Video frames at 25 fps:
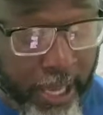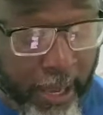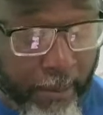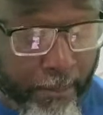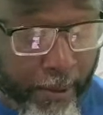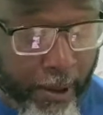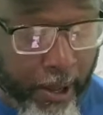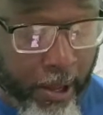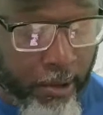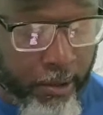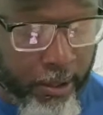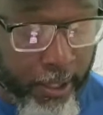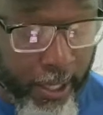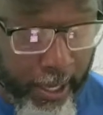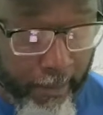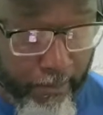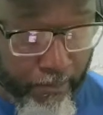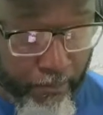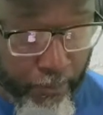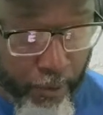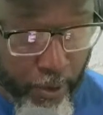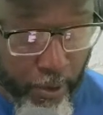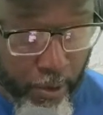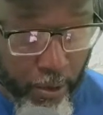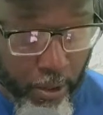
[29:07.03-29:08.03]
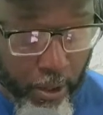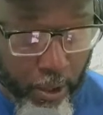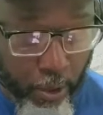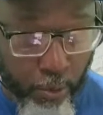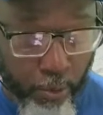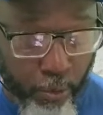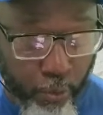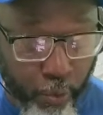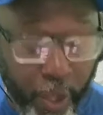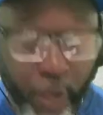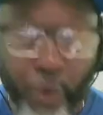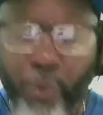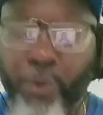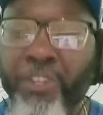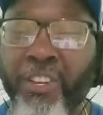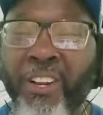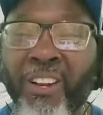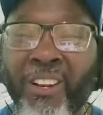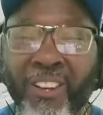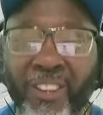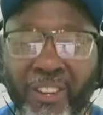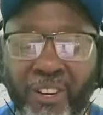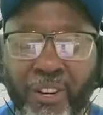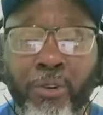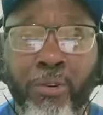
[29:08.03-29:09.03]
that ball game. We was a
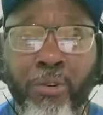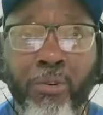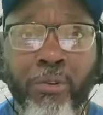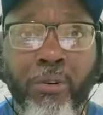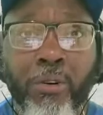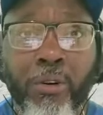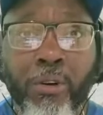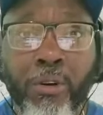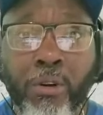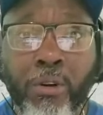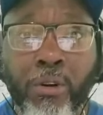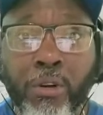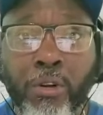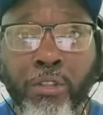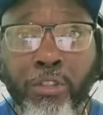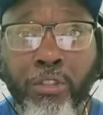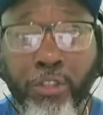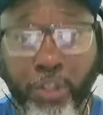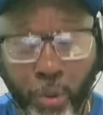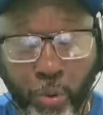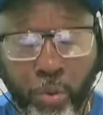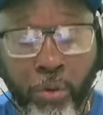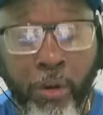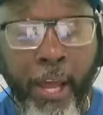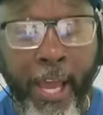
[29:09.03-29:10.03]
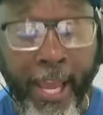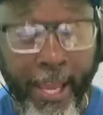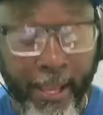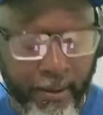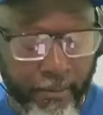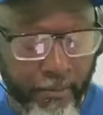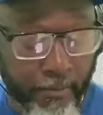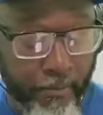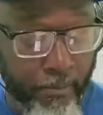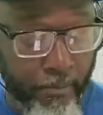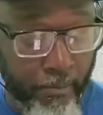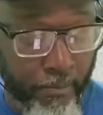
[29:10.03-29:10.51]
little too late